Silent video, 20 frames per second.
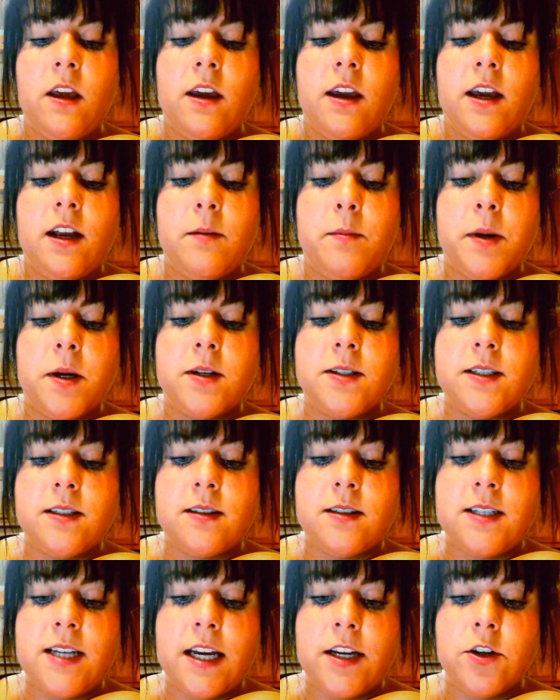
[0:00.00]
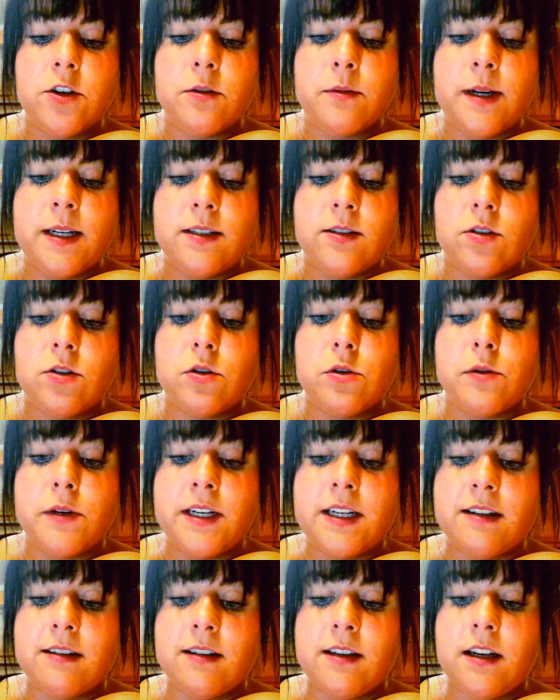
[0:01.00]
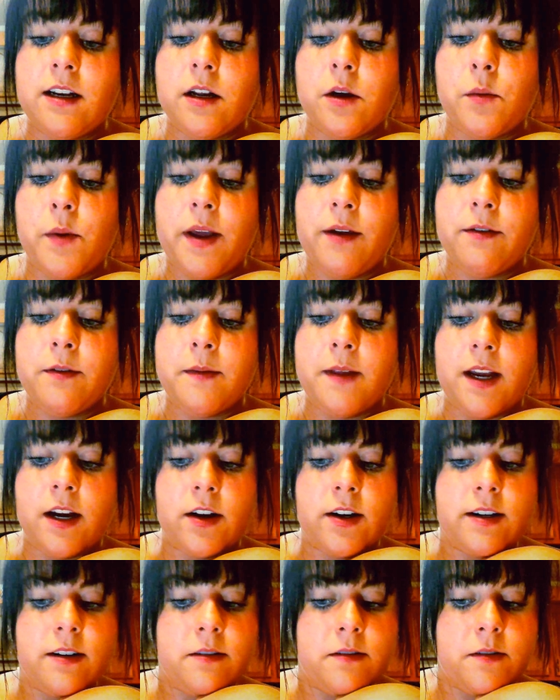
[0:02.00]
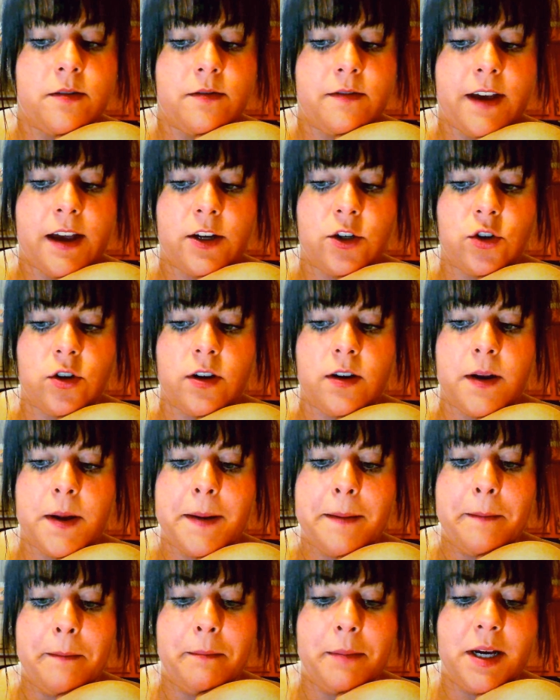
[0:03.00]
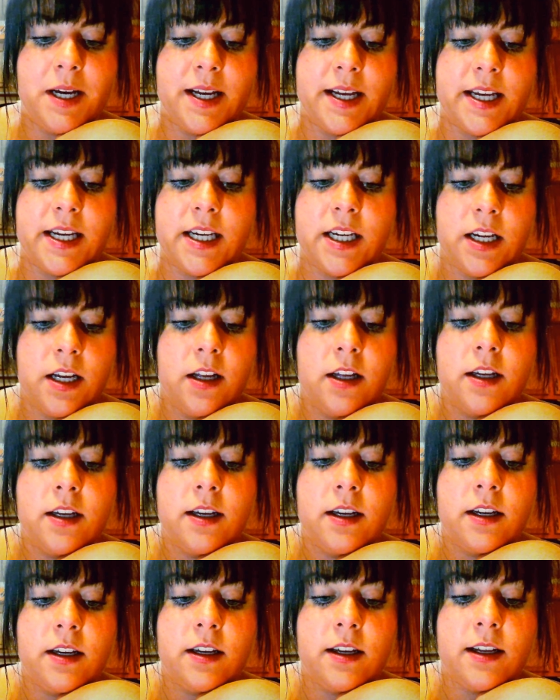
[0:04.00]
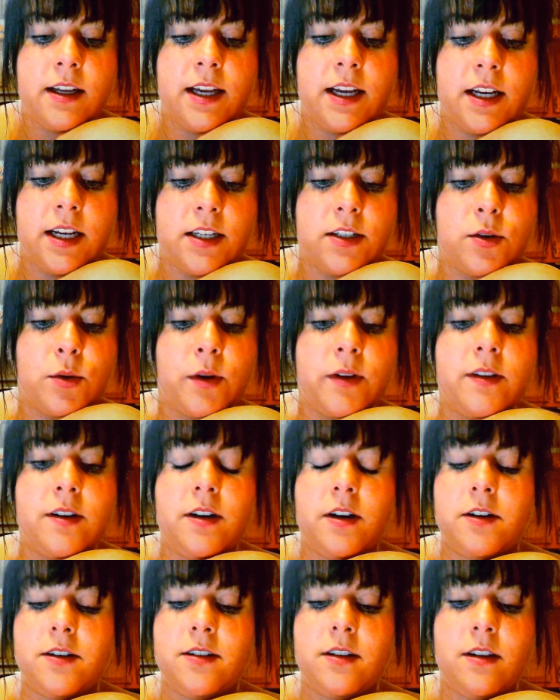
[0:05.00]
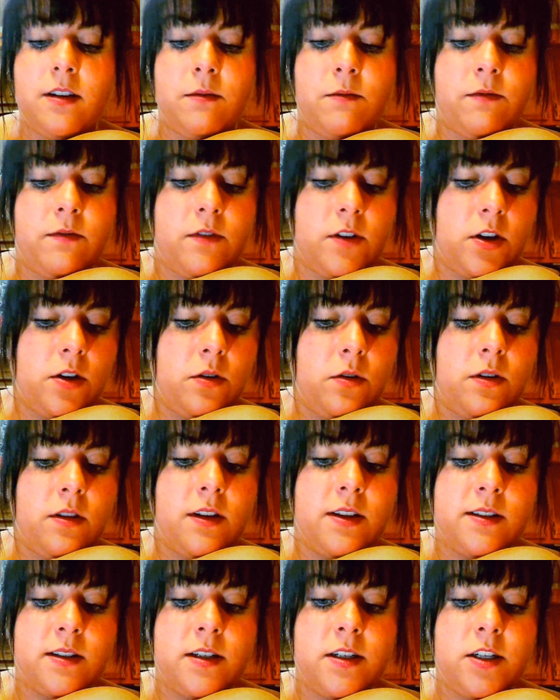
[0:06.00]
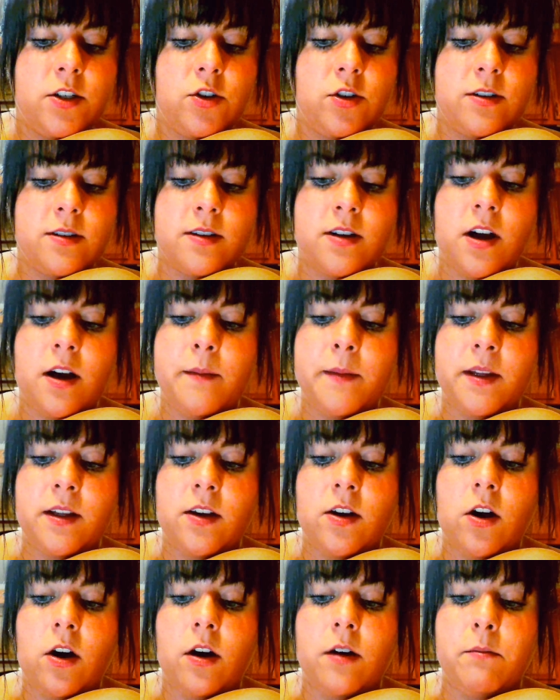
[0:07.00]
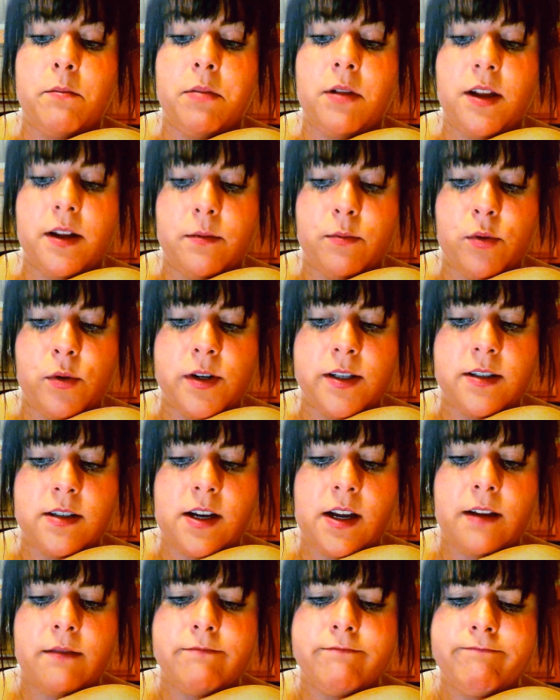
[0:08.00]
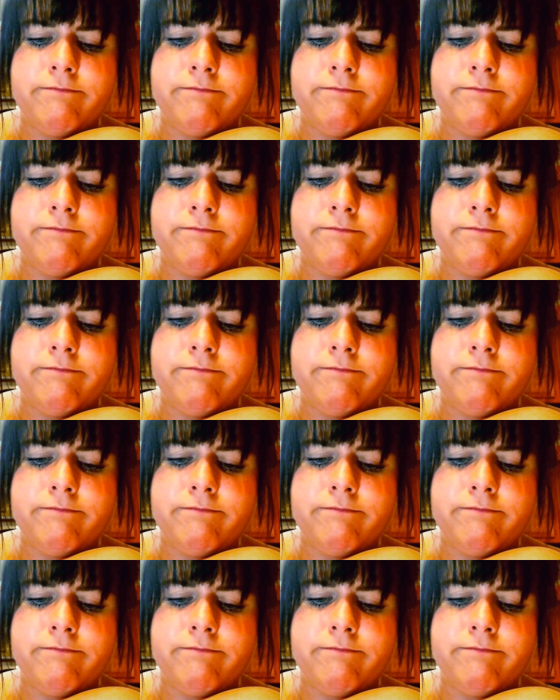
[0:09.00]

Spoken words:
It appears as tender red streaks leading away from the area of infection, but heading toward the nearest lymph node. This condition is commonly called blood poisoning.